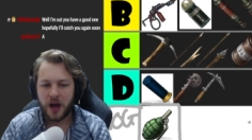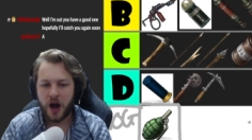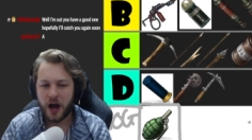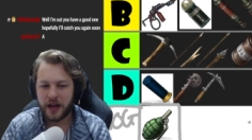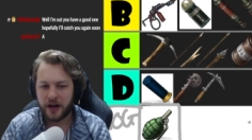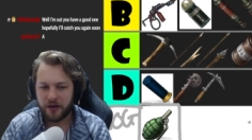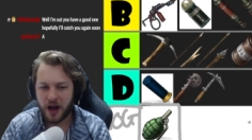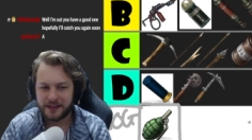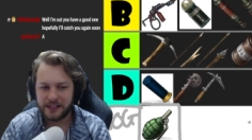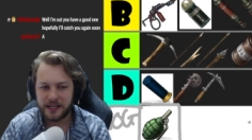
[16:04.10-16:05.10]
I
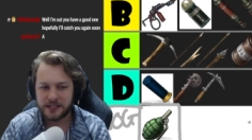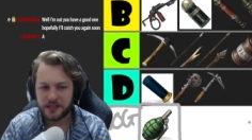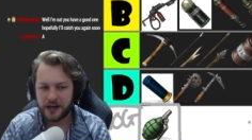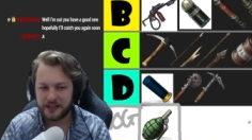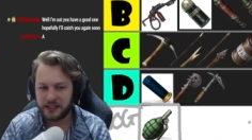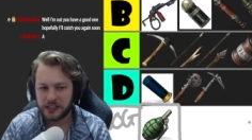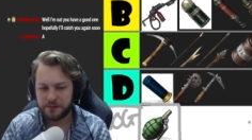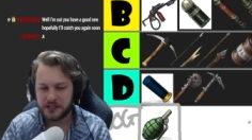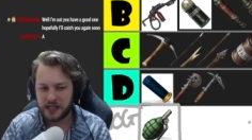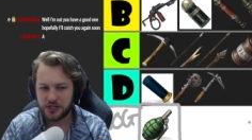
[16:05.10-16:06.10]
think it's
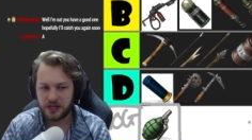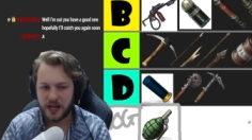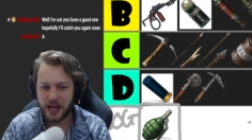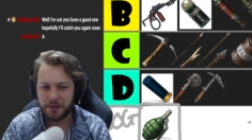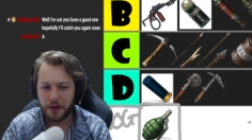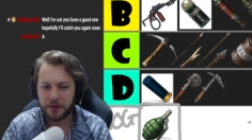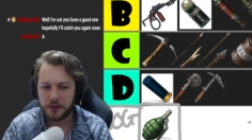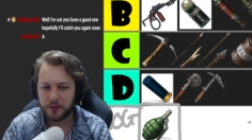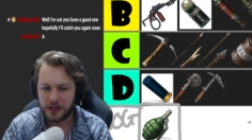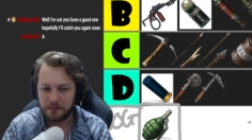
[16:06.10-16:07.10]
potentially A, but I'm gonna
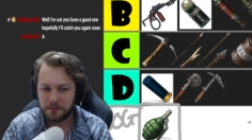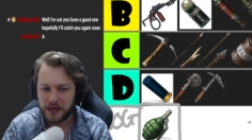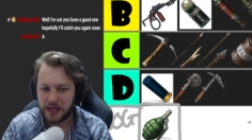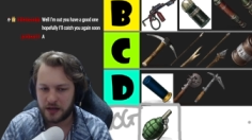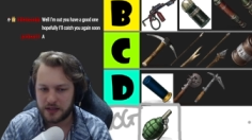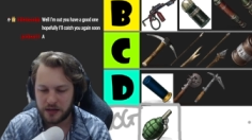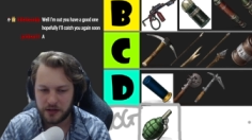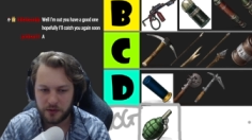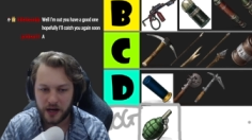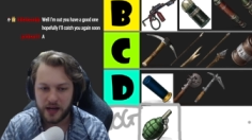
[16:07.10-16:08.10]
put it in B, and I'm gonna tell you
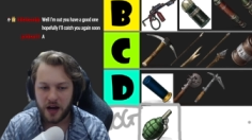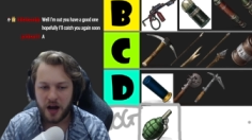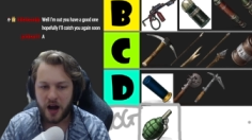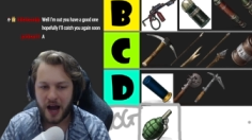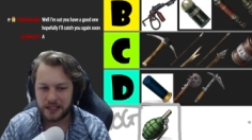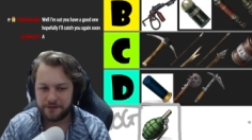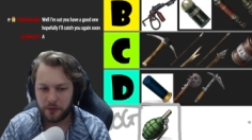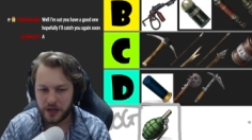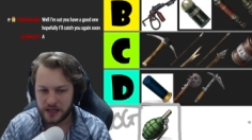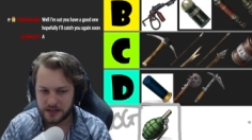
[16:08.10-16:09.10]
why. I think for
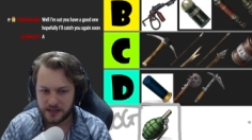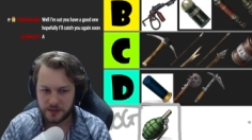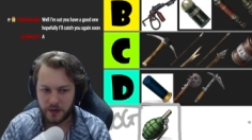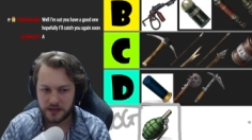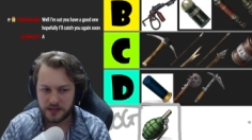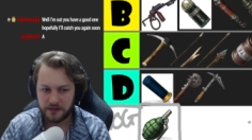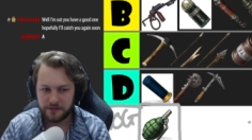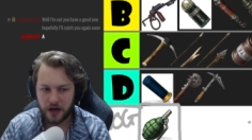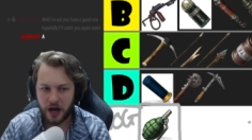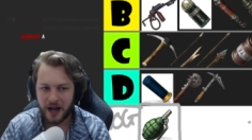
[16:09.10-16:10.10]
what it is, it's
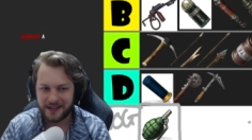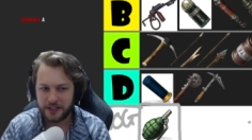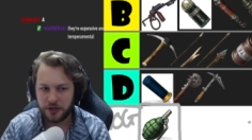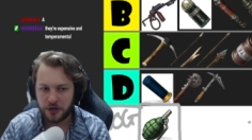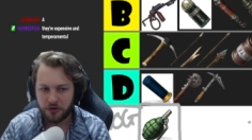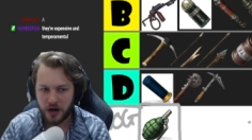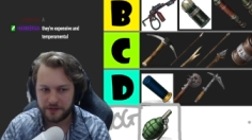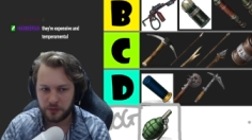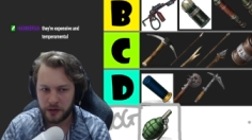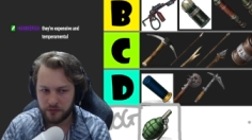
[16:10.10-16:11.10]
expensive. I think you could
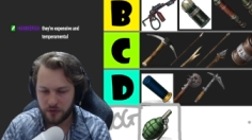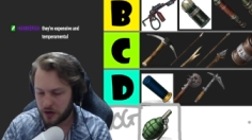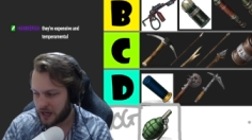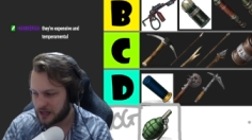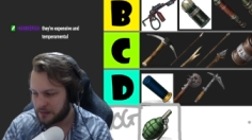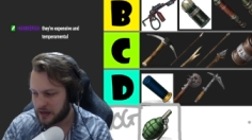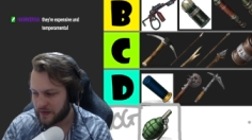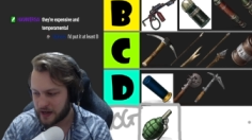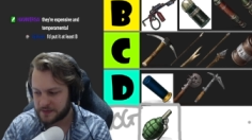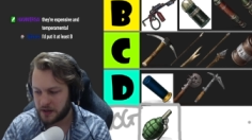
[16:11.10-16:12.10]
craft 1 rocket and a bit of
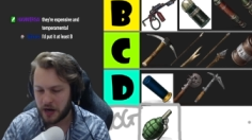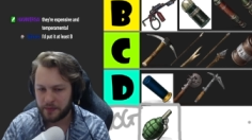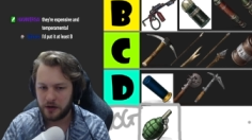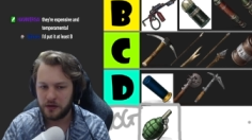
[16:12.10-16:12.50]
explo ammo,